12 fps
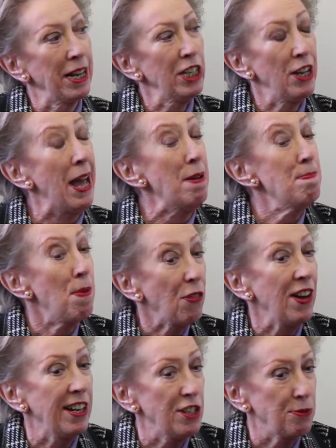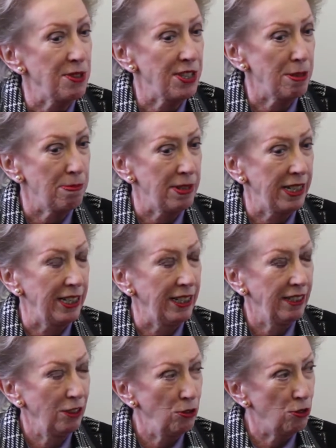Can you empathise with somebody
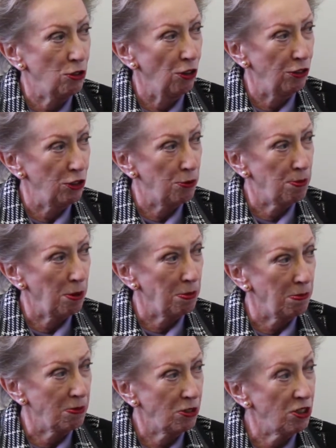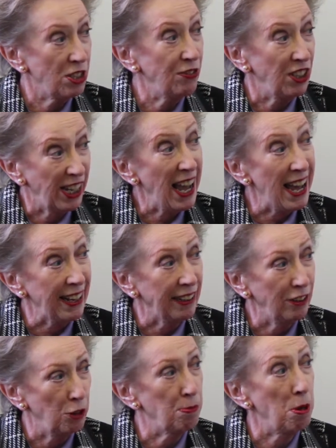who's got those problems? Because if you can,
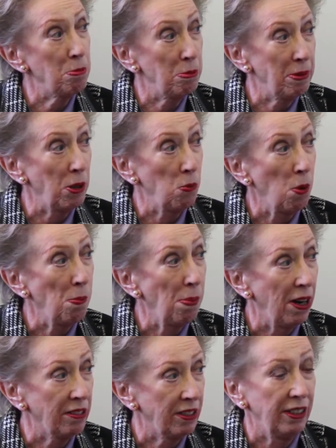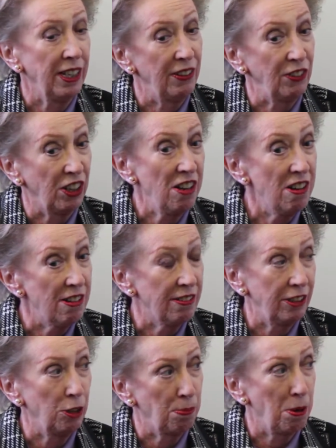you'll probably be in one party, and if you can't,
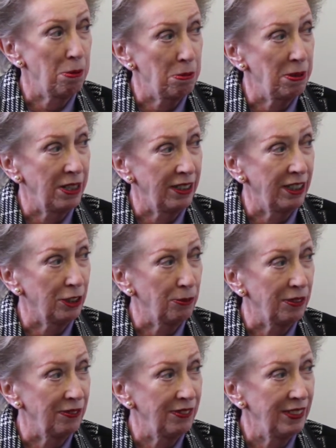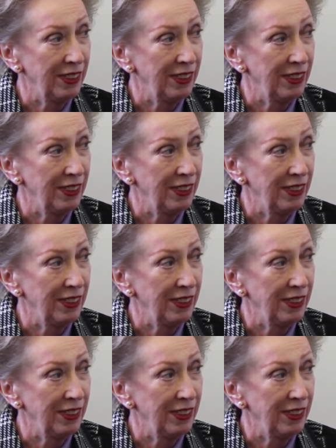you'll probably be in the other one.